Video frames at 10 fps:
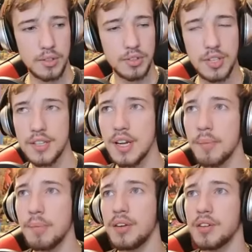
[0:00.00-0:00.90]
does not
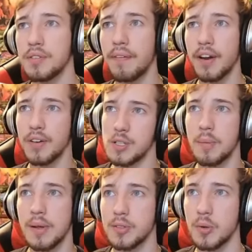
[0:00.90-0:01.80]
mean your fighter isn't
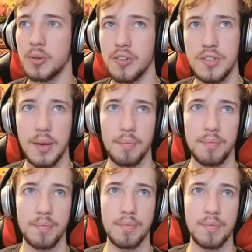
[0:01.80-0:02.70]
about to go do the same.
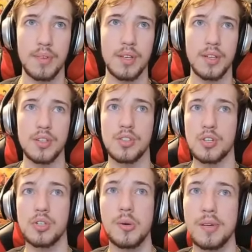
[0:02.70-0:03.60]
Dirge
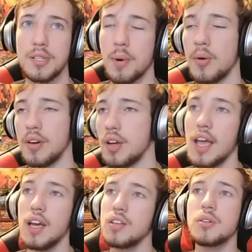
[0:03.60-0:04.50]
of Doom is broken.
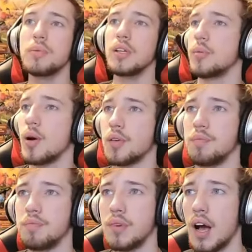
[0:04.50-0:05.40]
It is completely broken.
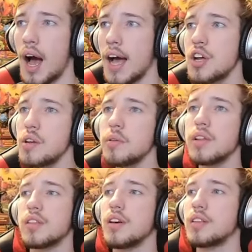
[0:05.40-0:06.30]
I genuinely
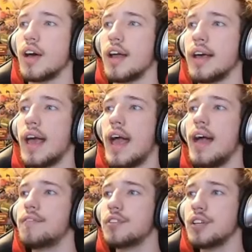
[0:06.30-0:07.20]
think that
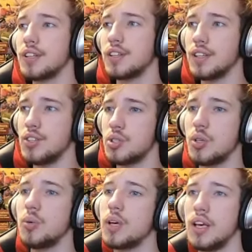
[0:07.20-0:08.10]
everything in
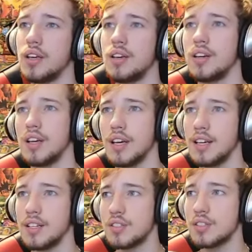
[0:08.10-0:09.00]
2E is
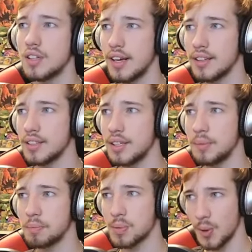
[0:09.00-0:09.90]
slightly
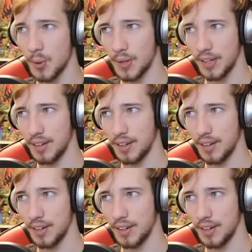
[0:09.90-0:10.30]
broken,